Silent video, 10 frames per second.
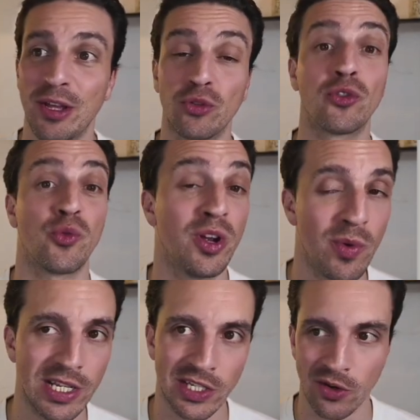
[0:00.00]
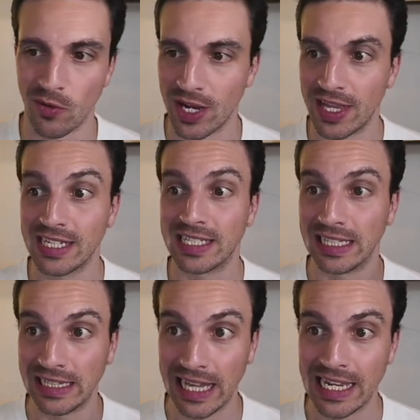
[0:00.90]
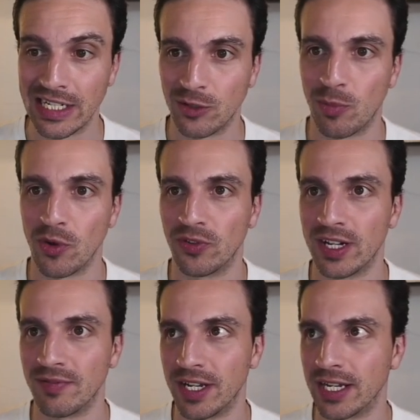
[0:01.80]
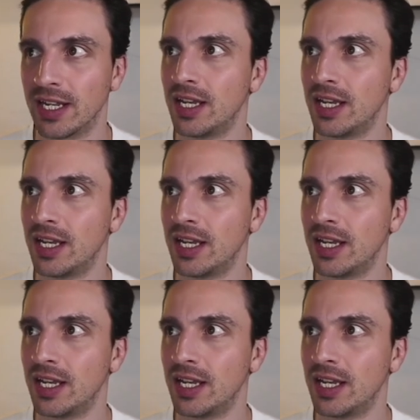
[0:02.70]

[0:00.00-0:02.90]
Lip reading: That was 3 weeks ago, right? That's the latest post that I've done.